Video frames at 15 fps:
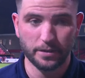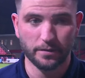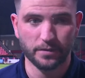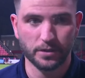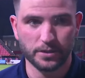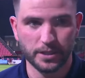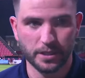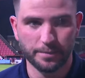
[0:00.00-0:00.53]
I've
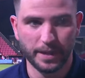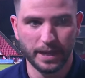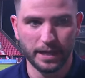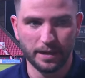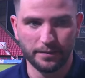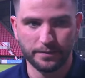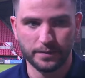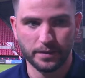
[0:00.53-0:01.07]
not seen a better
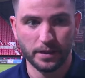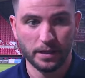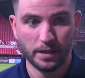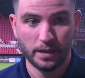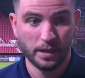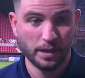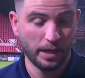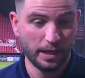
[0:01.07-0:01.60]
left,
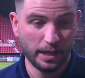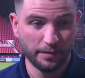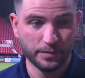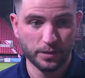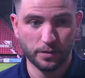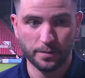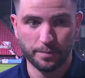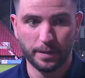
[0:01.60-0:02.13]
a
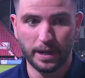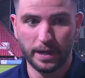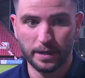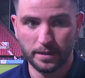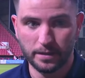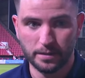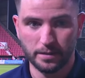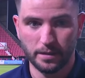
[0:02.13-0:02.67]
left-sided player
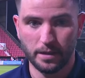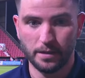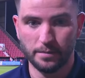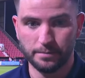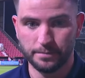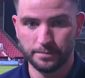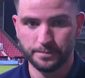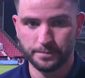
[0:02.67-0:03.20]

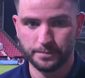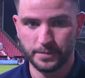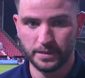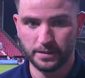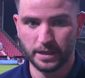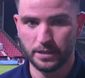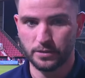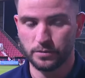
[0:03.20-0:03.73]
um,
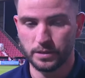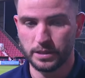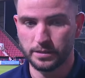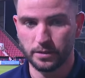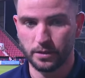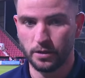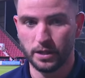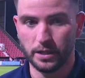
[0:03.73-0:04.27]
in the National League
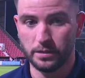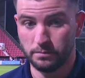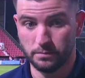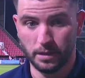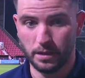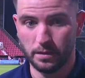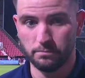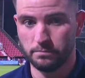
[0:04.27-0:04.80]
than Ollie.
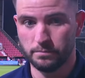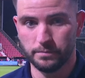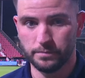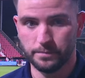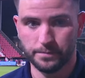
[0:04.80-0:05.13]
Um,